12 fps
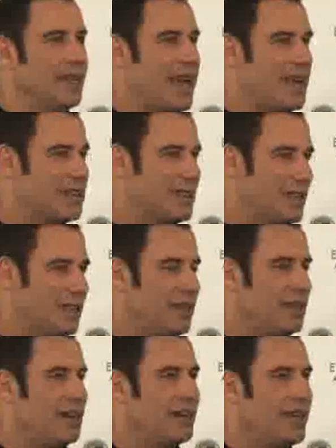as the
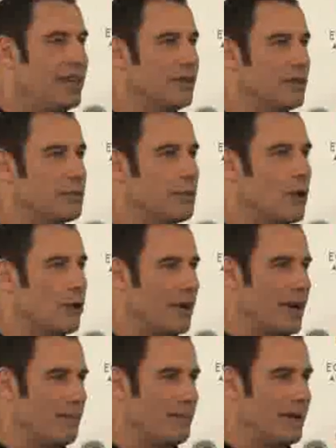Young Eagles
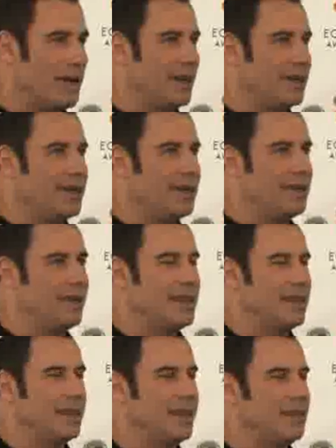program, uh,
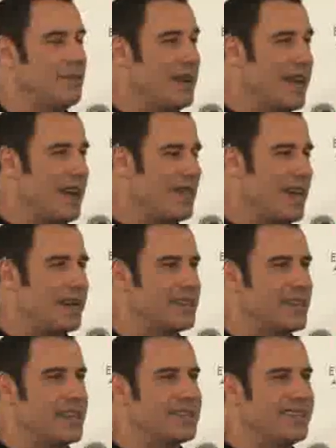uh, with how that
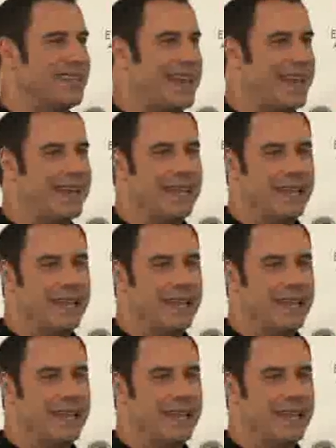exists today.